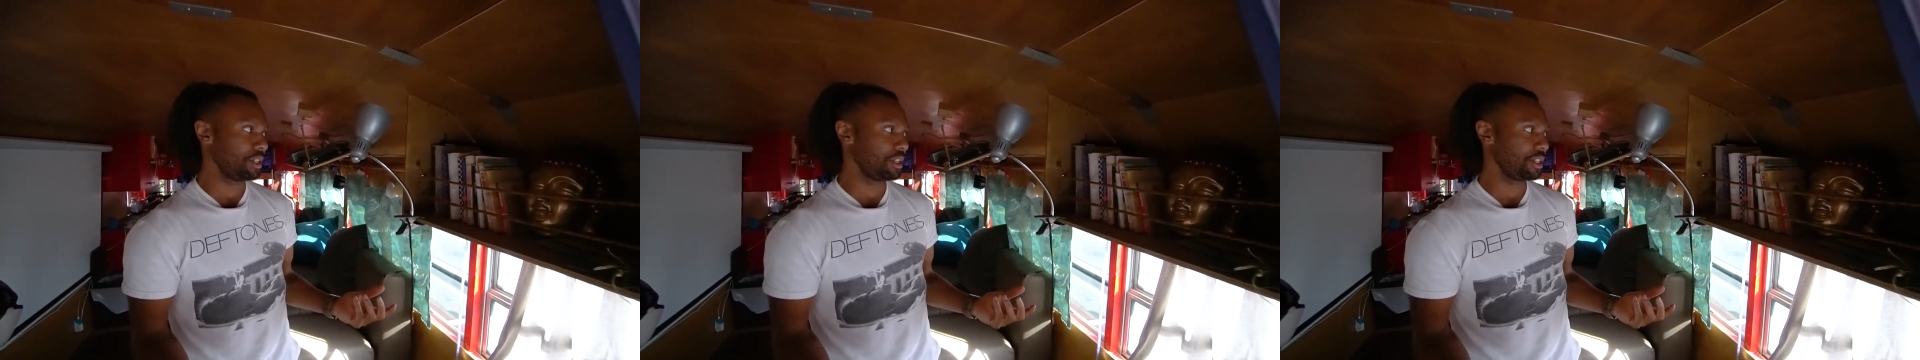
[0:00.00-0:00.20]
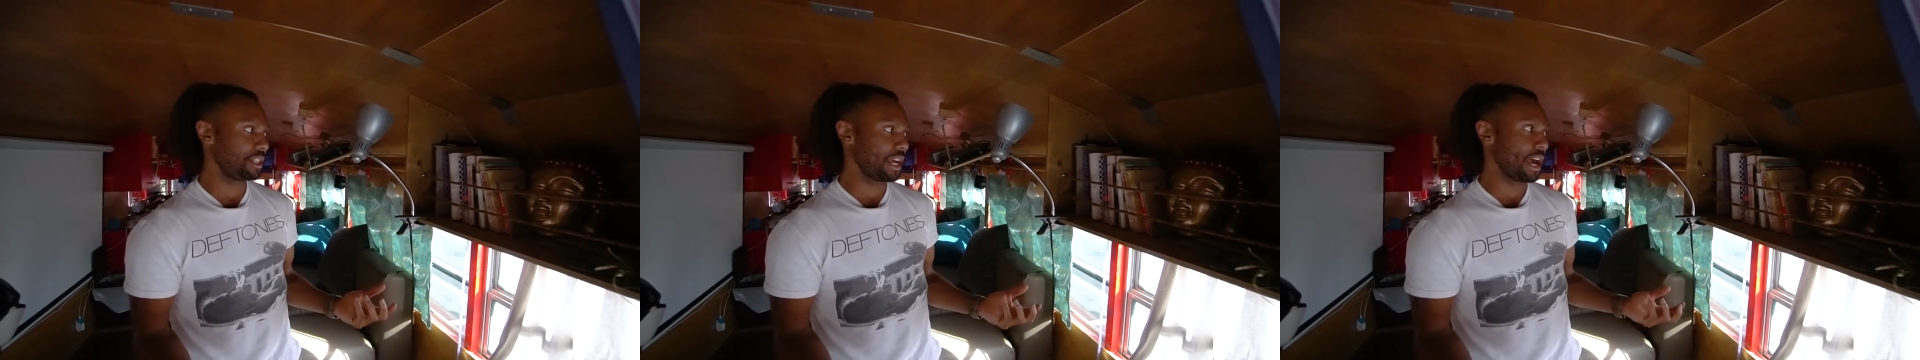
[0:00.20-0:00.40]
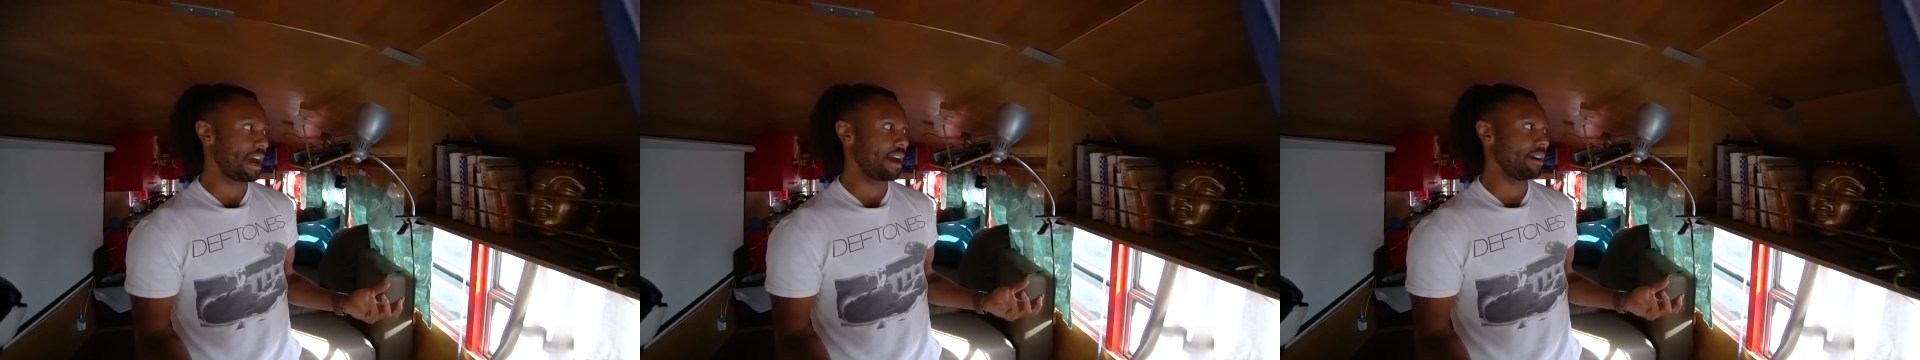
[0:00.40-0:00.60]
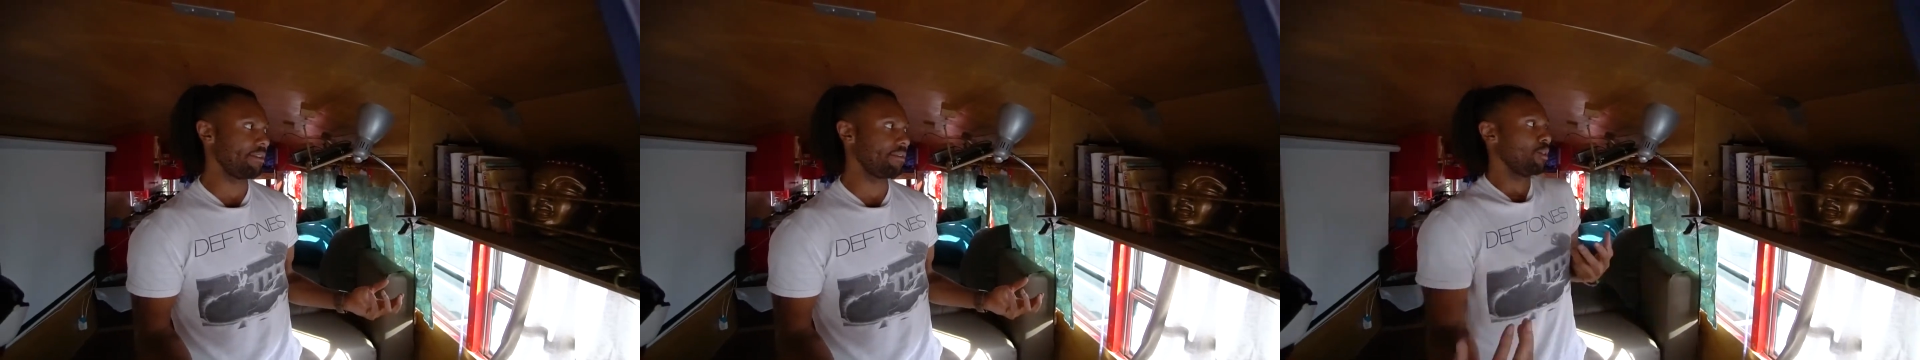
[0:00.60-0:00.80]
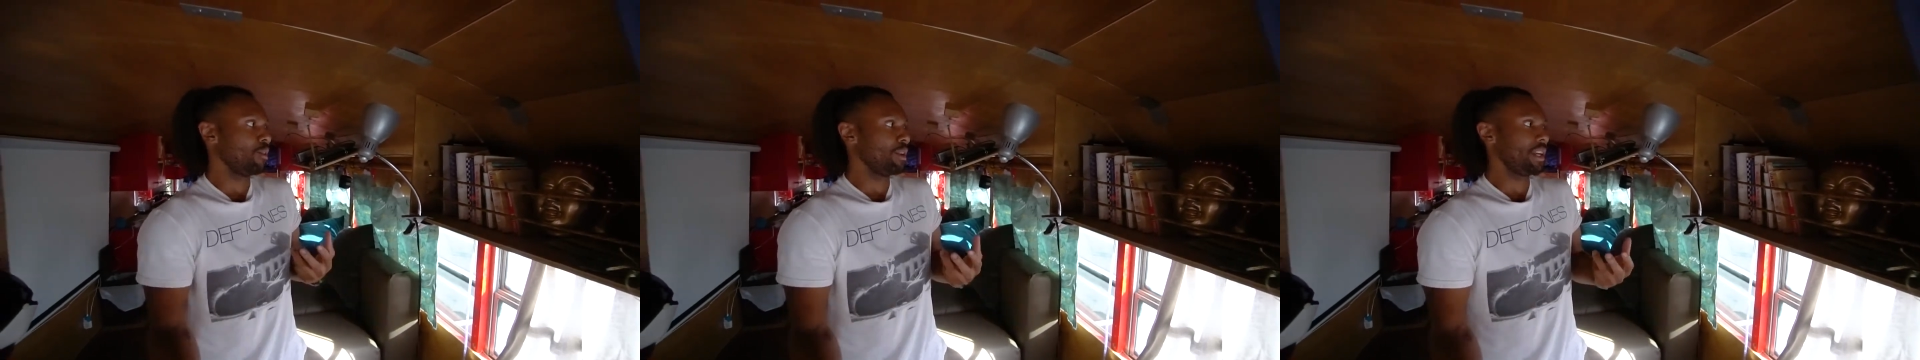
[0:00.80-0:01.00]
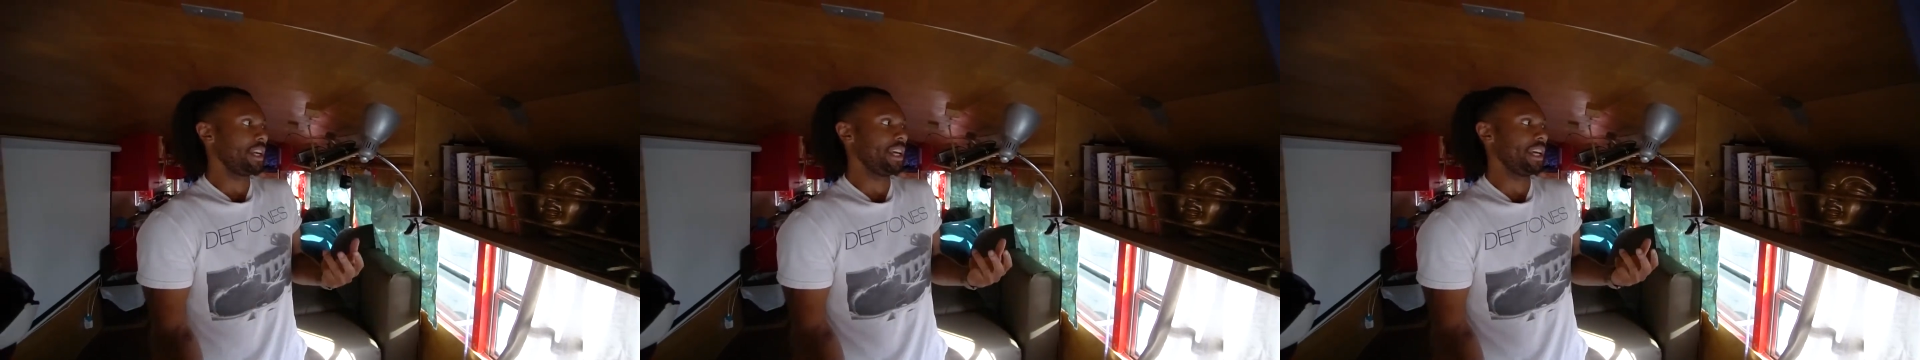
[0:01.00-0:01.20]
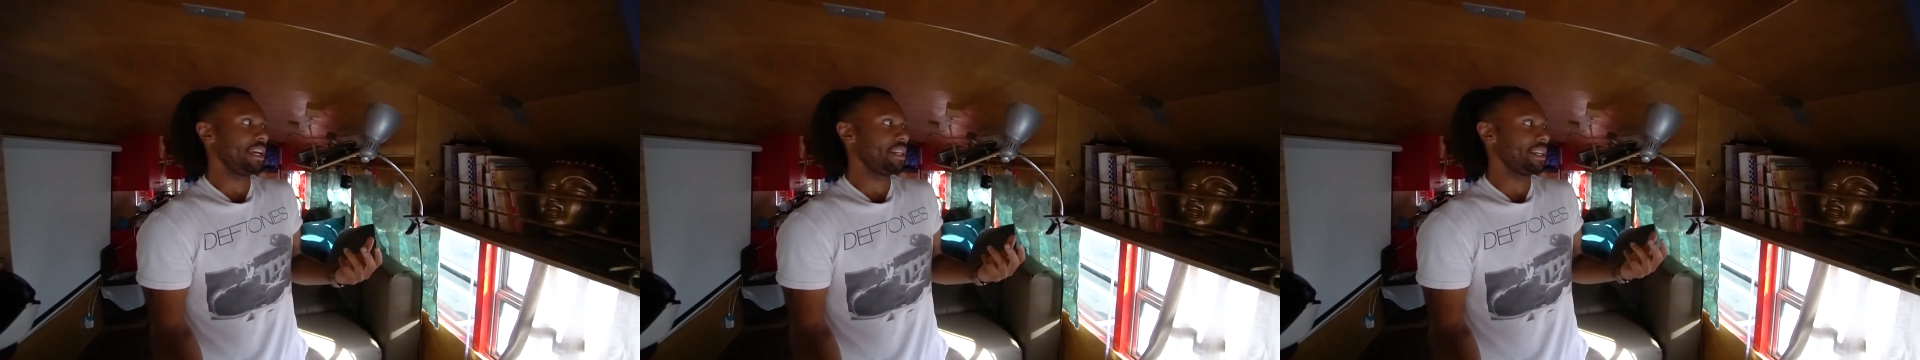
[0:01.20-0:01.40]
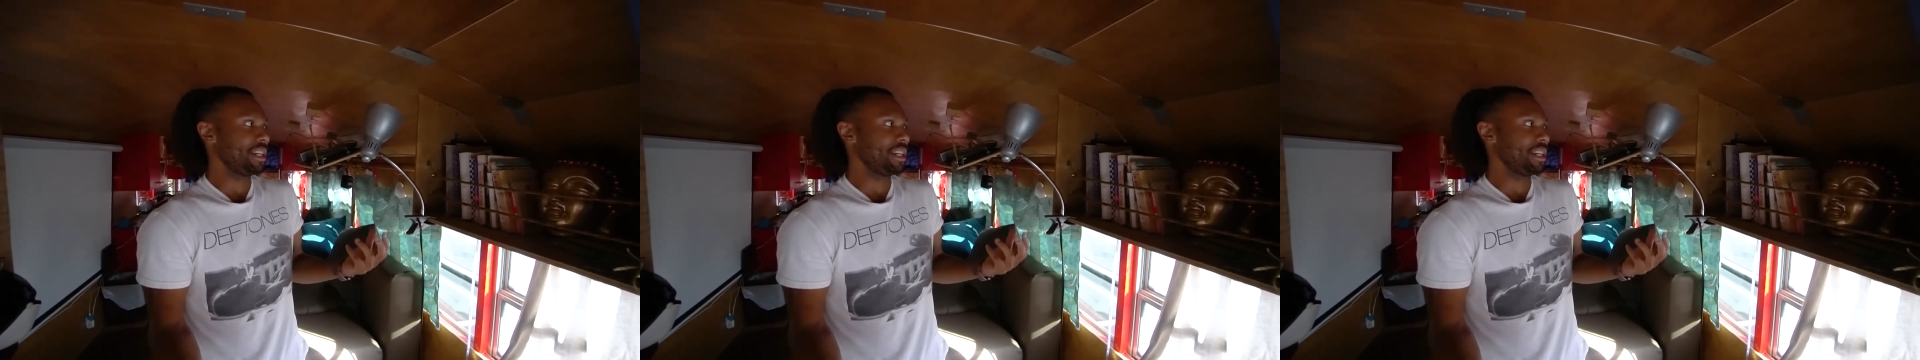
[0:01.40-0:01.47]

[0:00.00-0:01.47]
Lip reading: to just have on hand.